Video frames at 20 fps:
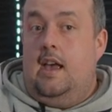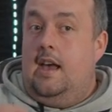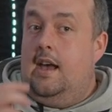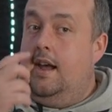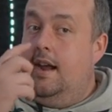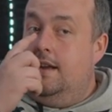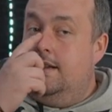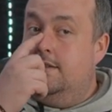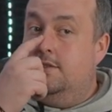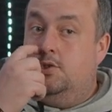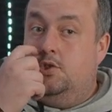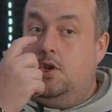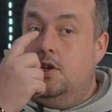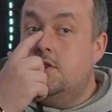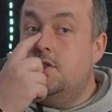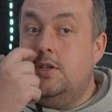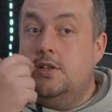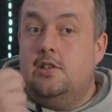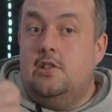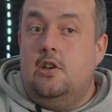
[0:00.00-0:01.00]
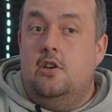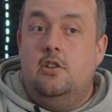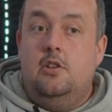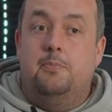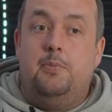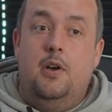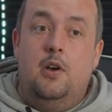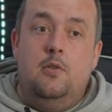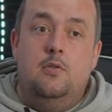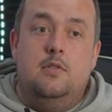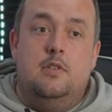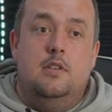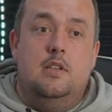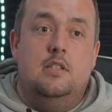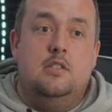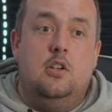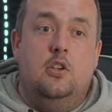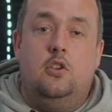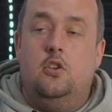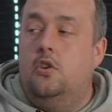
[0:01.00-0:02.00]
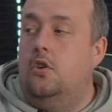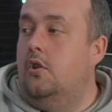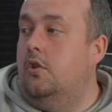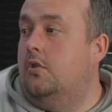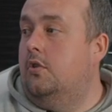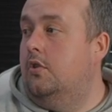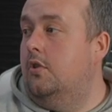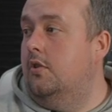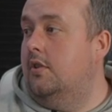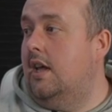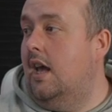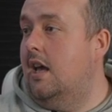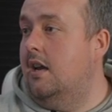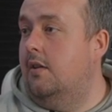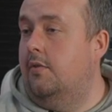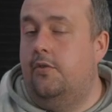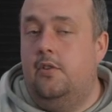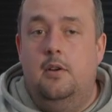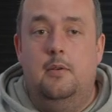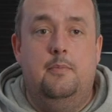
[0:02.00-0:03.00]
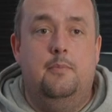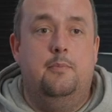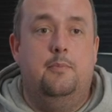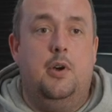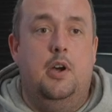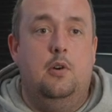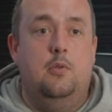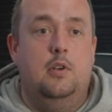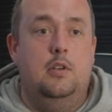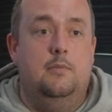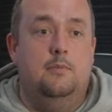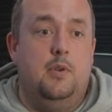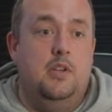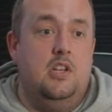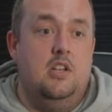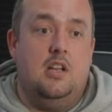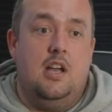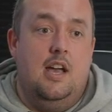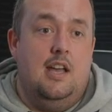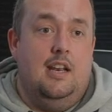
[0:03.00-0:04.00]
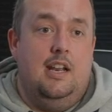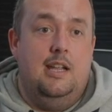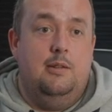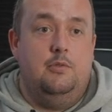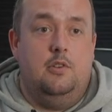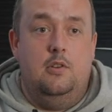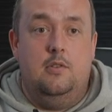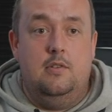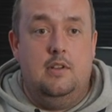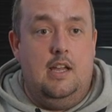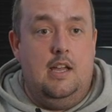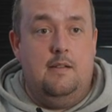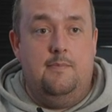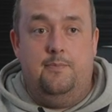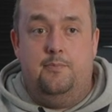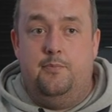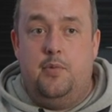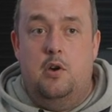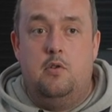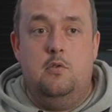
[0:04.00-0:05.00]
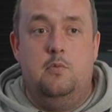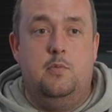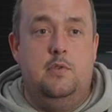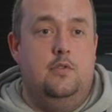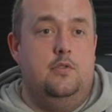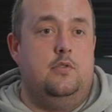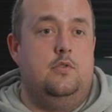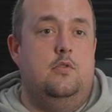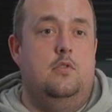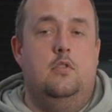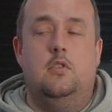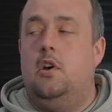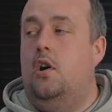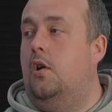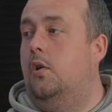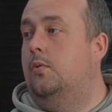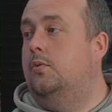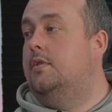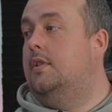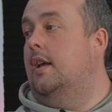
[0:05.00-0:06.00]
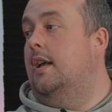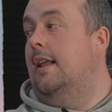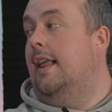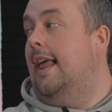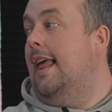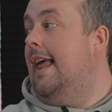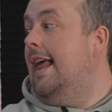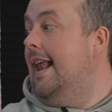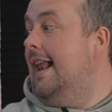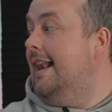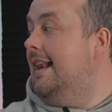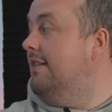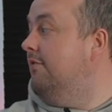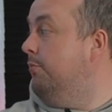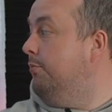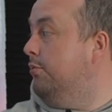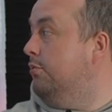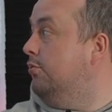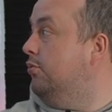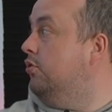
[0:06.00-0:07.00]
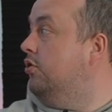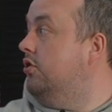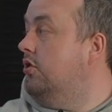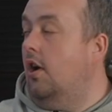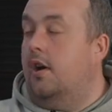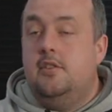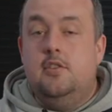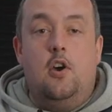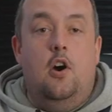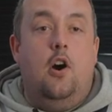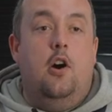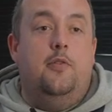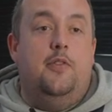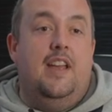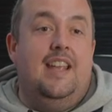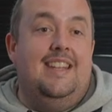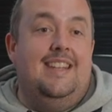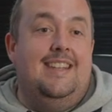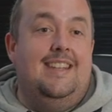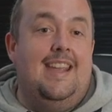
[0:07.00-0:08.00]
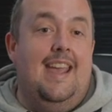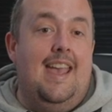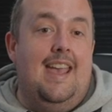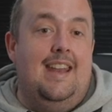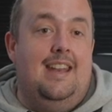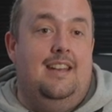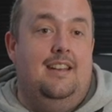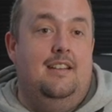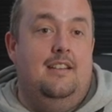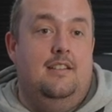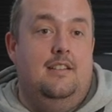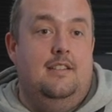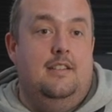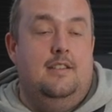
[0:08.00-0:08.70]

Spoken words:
It's just inside the post. It's a good header from Bowen, but you can't let him do that. Bowen will score goals. Liverpool shut off again.